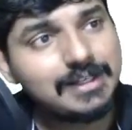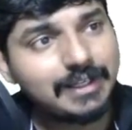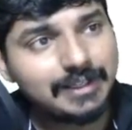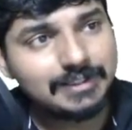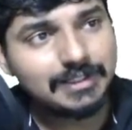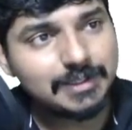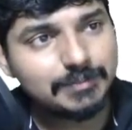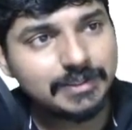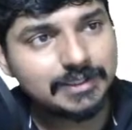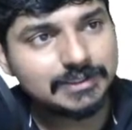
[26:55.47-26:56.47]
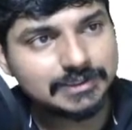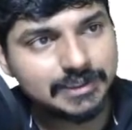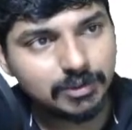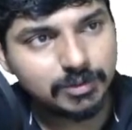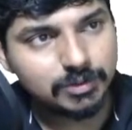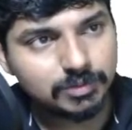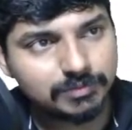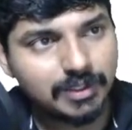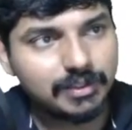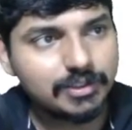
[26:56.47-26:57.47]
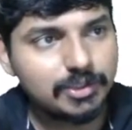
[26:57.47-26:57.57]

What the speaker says: In the limit is 0 to 1.